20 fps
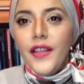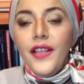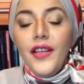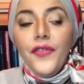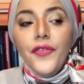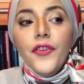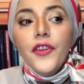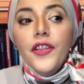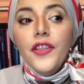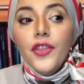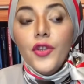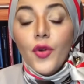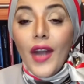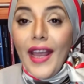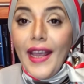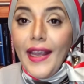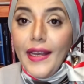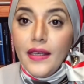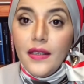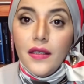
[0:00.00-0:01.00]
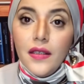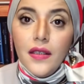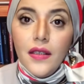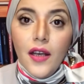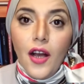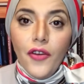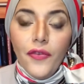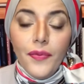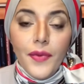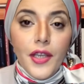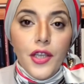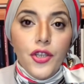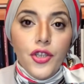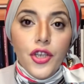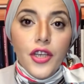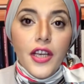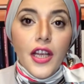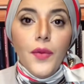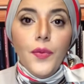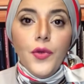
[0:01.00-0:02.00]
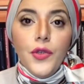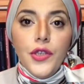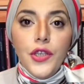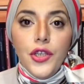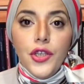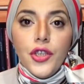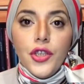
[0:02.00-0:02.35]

ranks of managerial positions,